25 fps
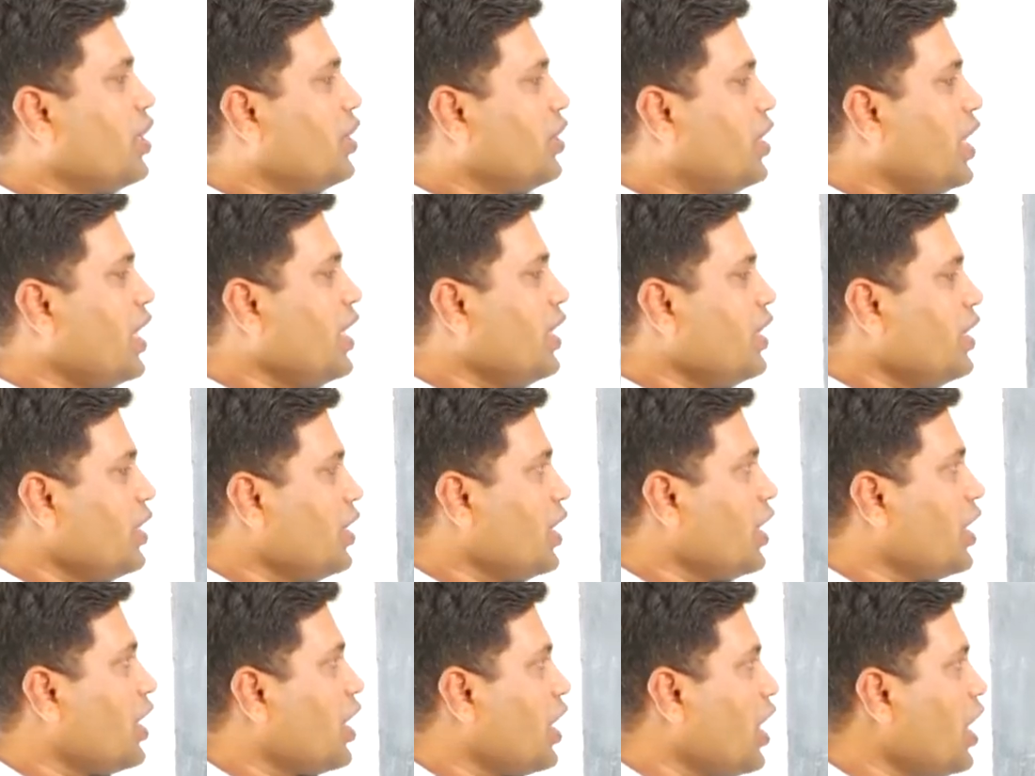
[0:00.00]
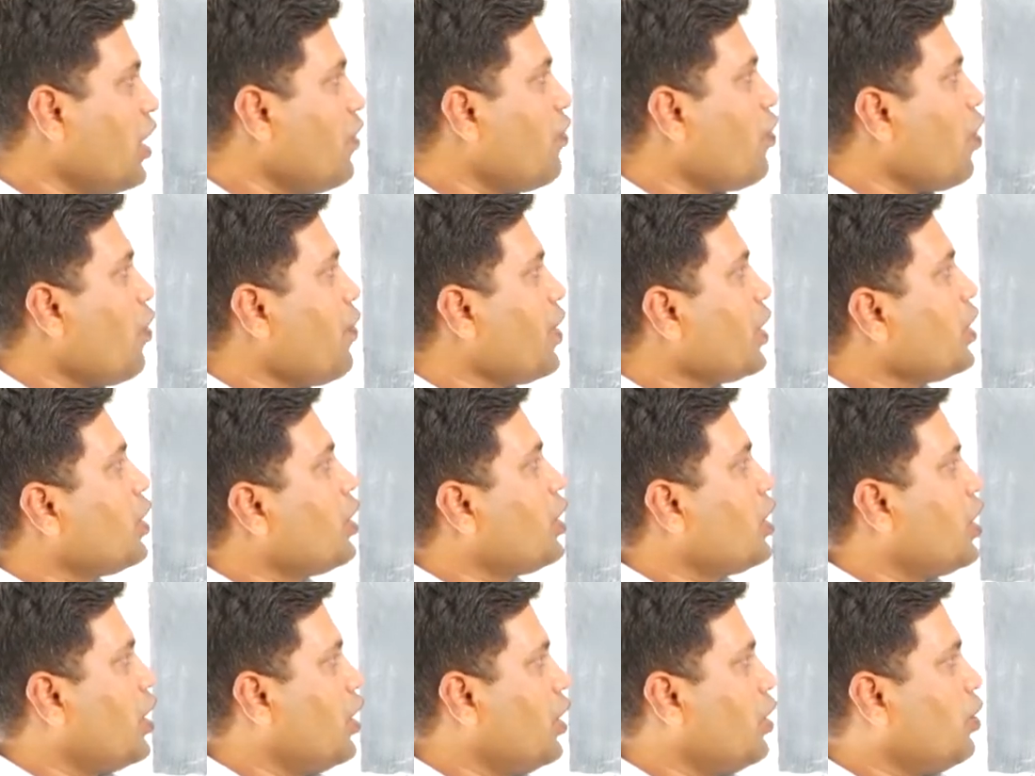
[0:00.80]
Then the current
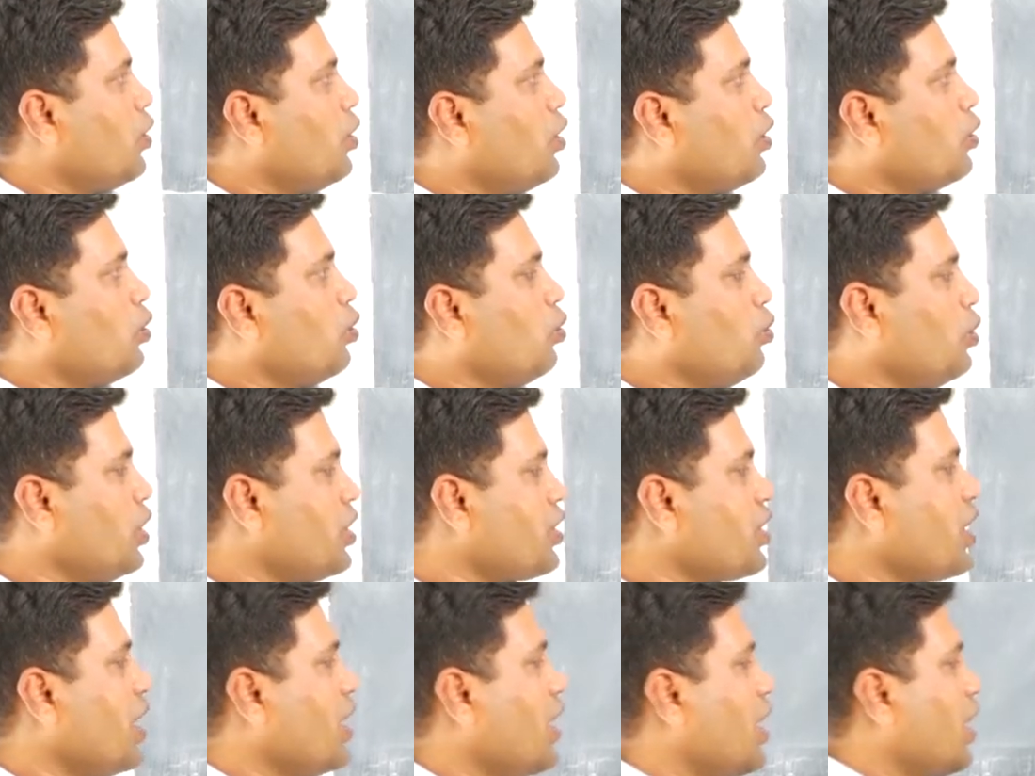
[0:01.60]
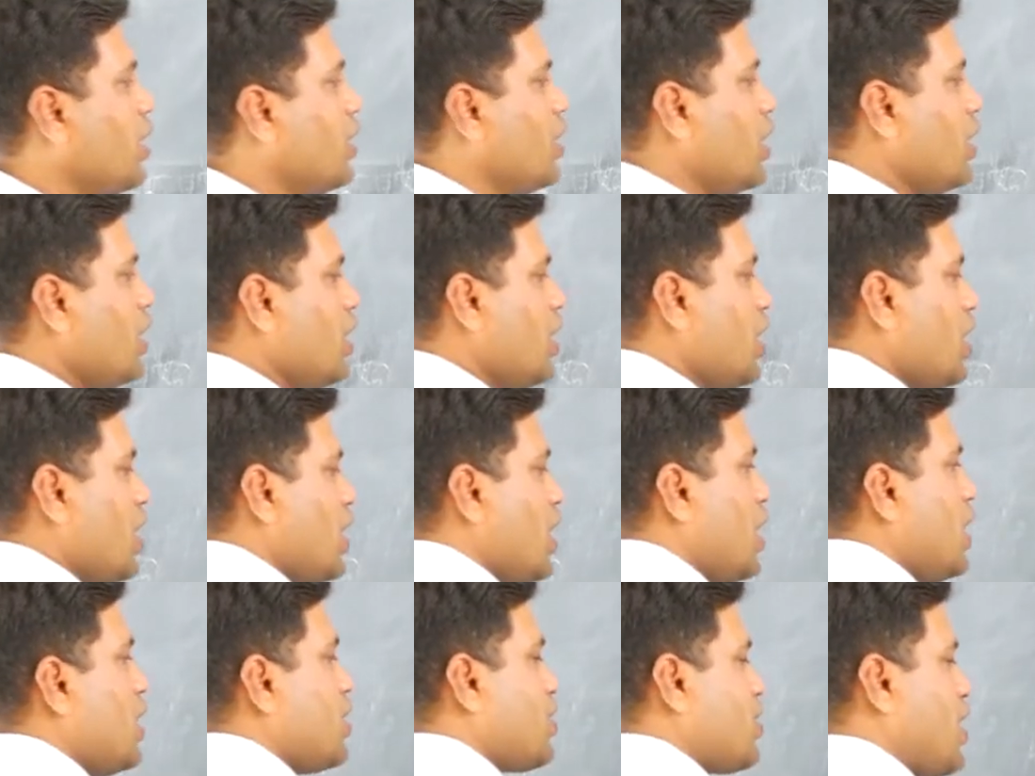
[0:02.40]
flowing through this conductor
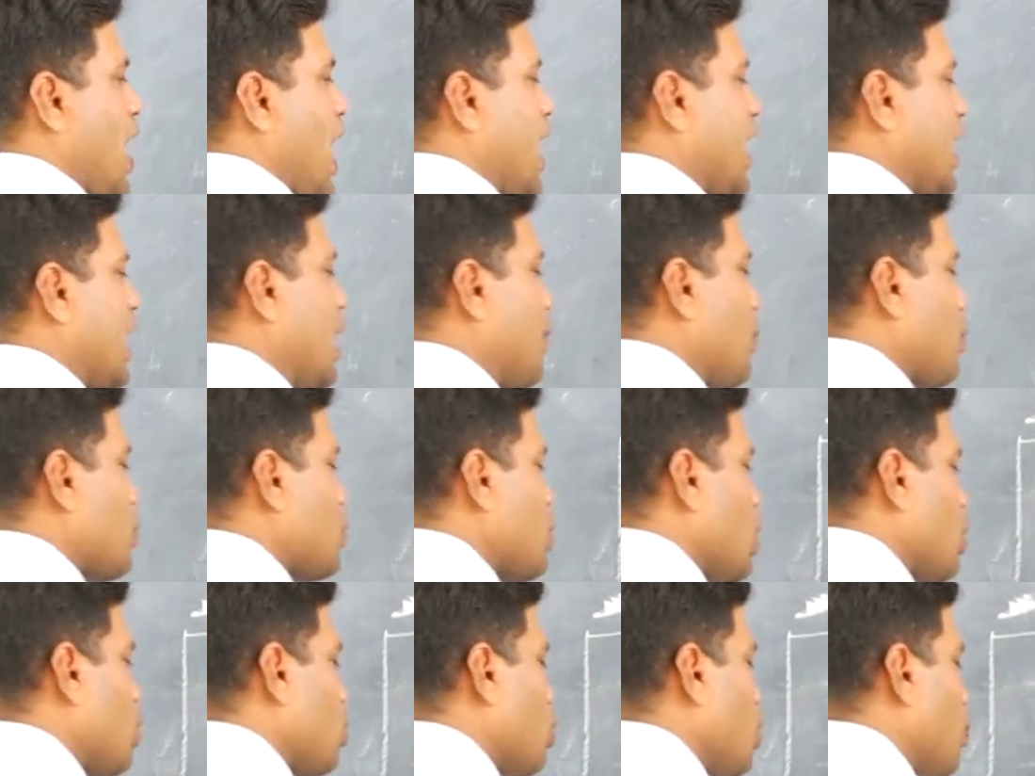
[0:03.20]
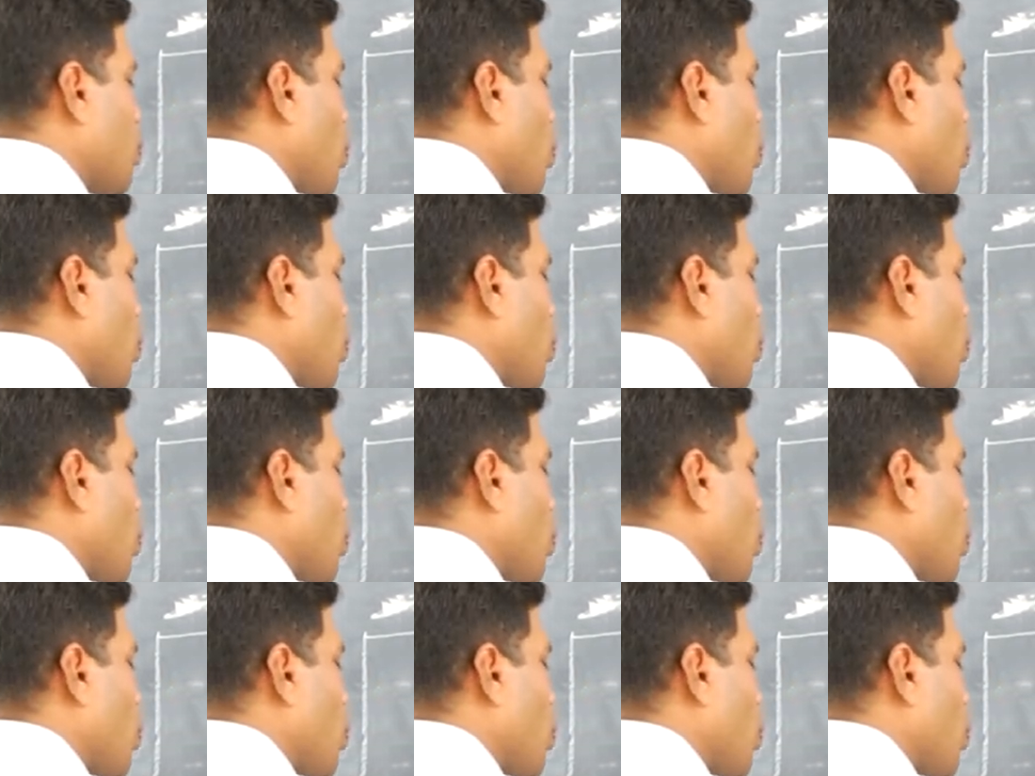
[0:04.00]
is directly proportional to